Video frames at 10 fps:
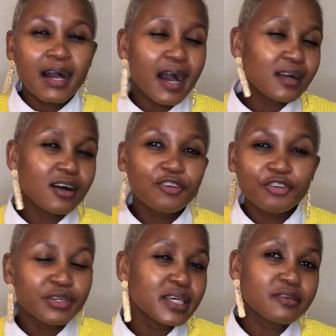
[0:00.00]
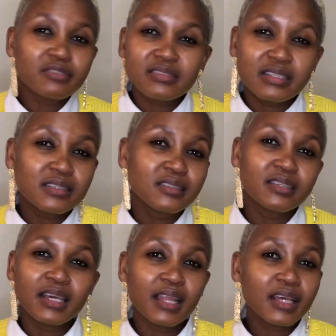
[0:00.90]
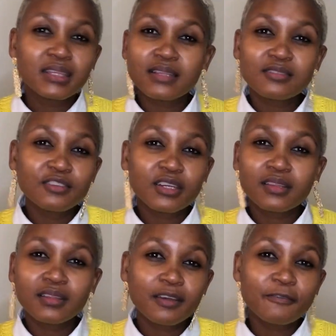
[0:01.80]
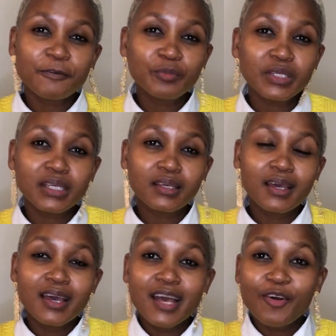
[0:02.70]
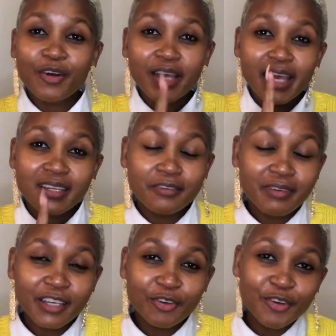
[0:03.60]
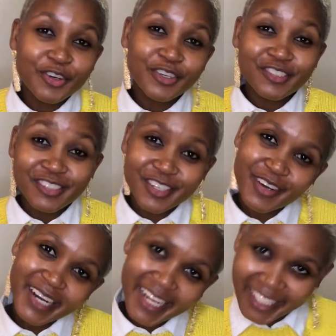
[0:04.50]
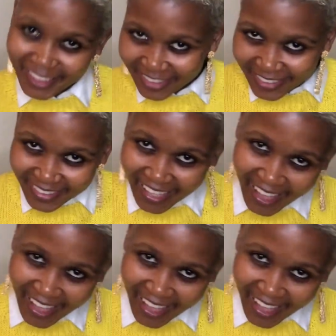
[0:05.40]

I can't cook every single day. Like, that's not a thing for me. And if I don't cook, you know what I do?